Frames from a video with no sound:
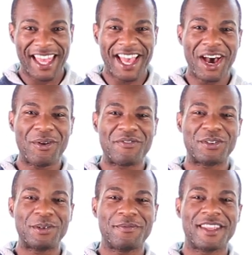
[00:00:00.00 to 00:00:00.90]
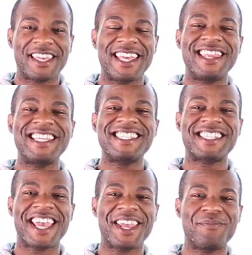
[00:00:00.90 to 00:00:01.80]
However, in this
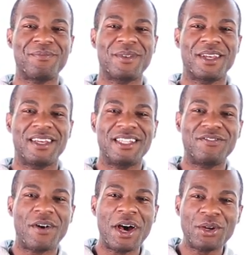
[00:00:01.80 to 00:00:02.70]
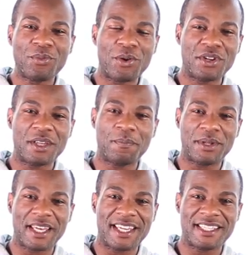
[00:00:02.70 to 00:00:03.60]
game, Levon Aronian
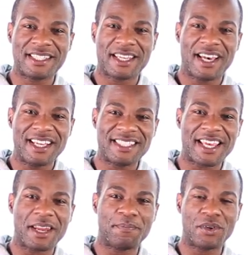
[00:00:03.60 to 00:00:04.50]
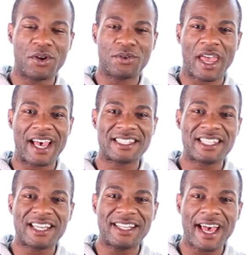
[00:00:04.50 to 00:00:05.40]
plays a setup known as
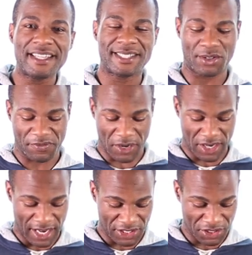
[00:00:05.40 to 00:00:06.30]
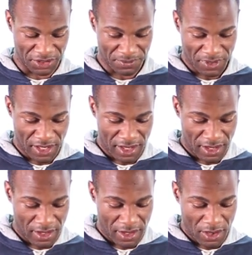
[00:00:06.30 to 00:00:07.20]
the classical variation.
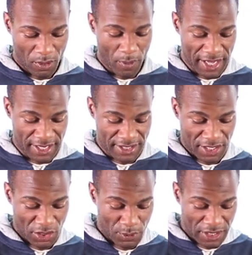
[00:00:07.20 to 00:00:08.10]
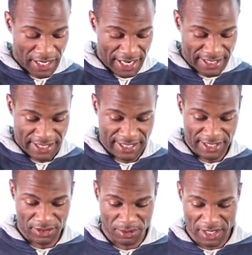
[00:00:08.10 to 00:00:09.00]
White continued with knight to
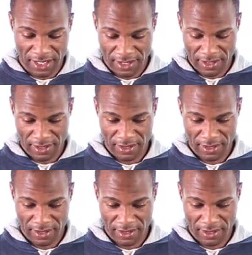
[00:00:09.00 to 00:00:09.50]
c3,